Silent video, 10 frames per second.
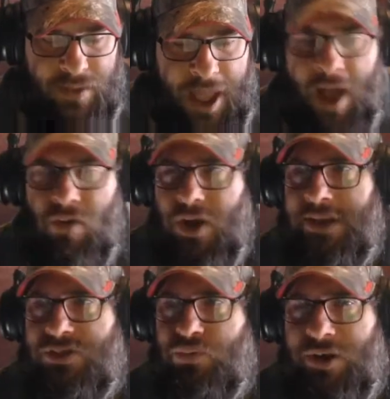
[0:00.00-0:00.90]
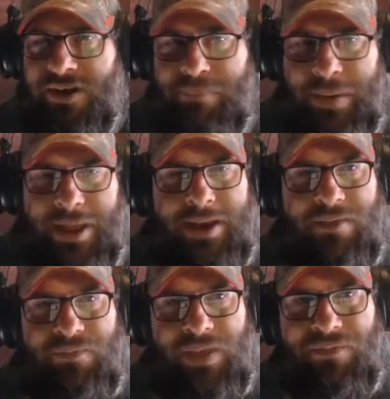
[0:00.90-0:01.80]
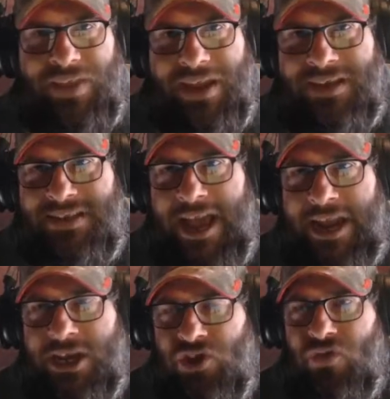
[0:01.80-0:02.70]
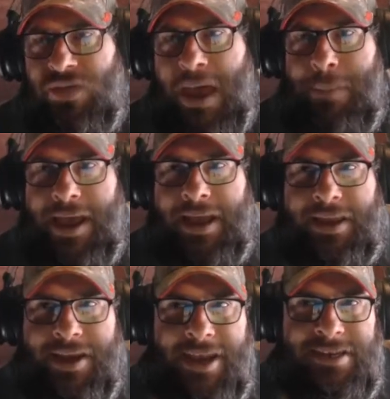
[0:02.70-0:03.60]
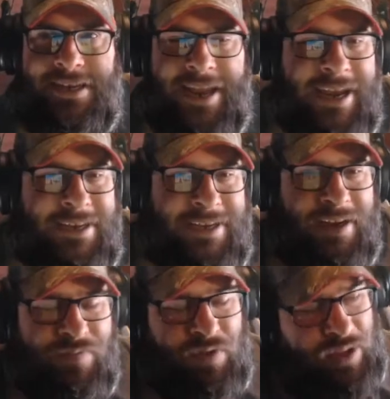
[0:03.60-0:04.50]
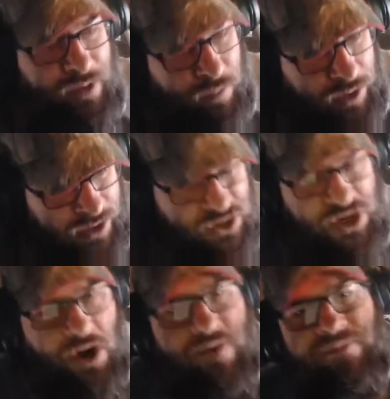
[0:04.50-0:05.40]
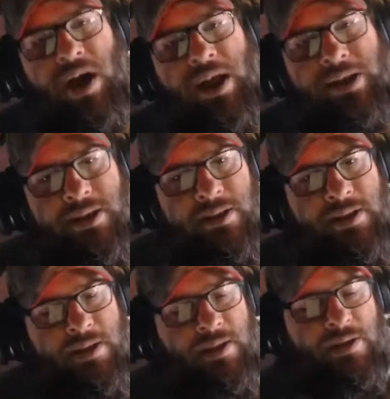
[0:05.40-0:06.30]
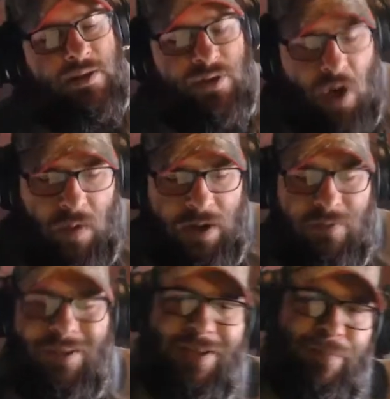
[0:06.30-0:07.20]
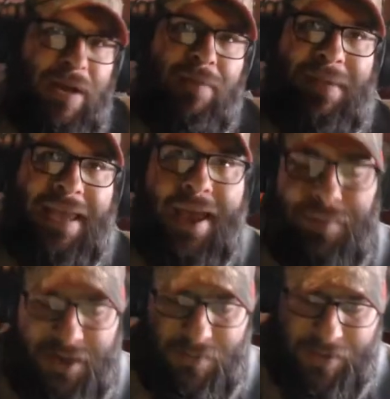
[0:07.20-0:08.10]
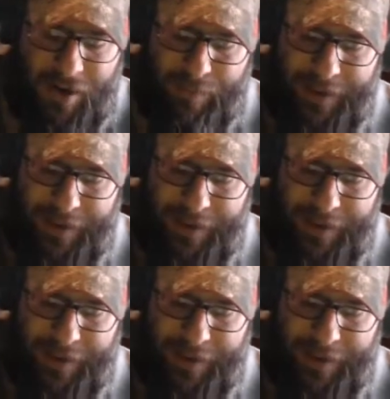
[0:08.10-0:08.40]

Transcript: how nice would it have been if they decided to do that back in 1918? If they're like, we're going to start a fund. No one, well, it'd probably be empty with our